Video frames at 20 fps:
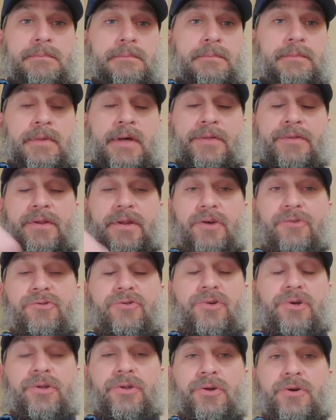Nothing else
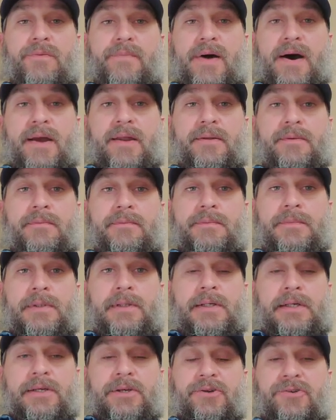you can do about it.
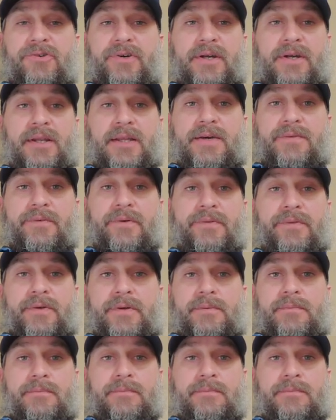You just got to live with it.